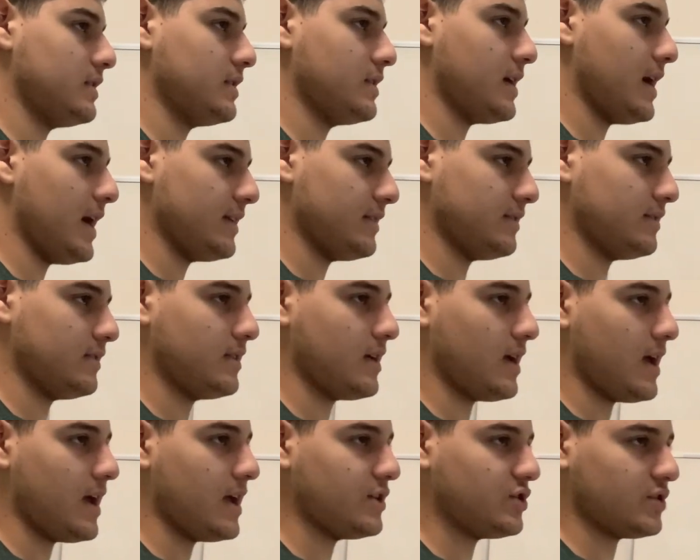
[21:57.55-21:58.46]
at
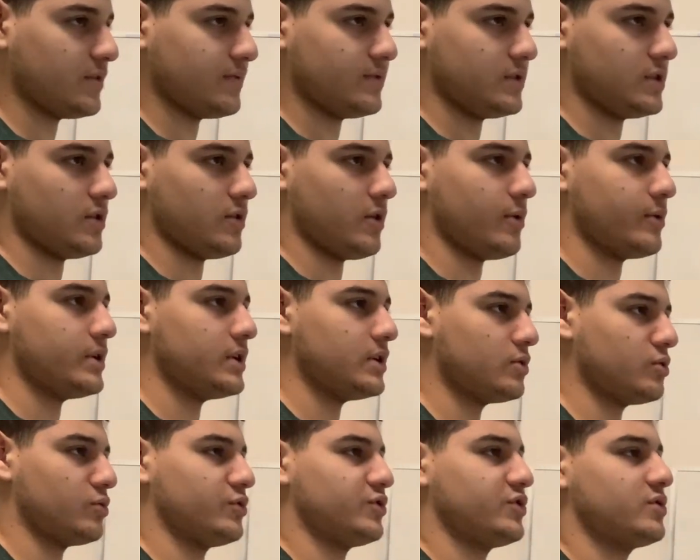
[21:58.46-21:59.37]
h of 0
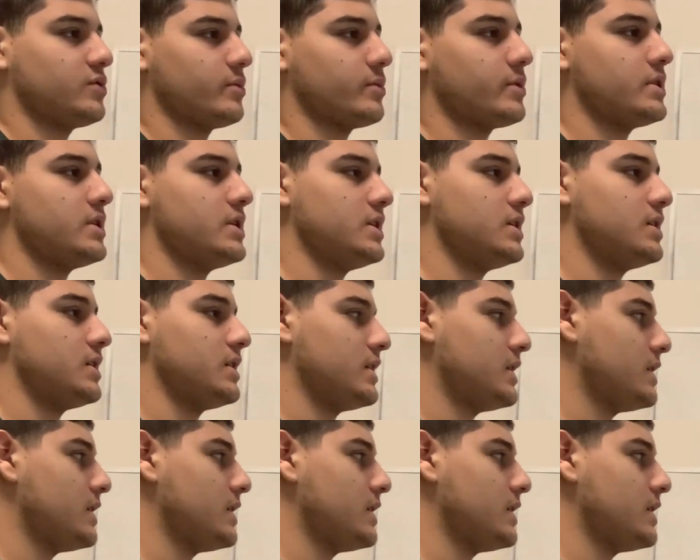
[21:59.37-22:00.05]
equals 3,